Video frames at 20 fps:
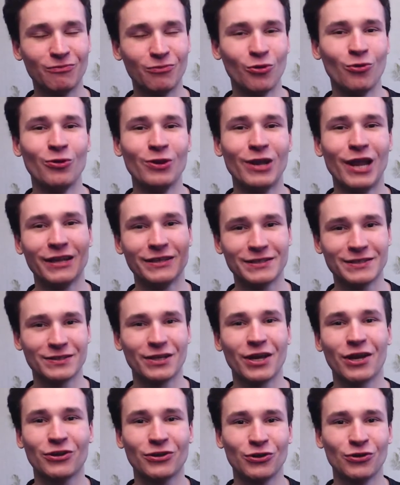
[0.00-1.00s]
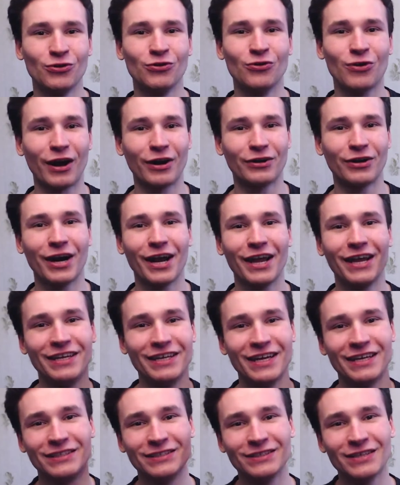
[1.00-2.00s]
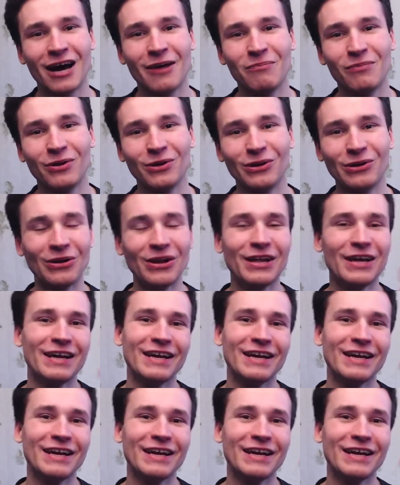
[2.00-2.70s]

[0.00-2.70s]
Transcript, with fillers: boolean, stack, q, array, uh, tuple,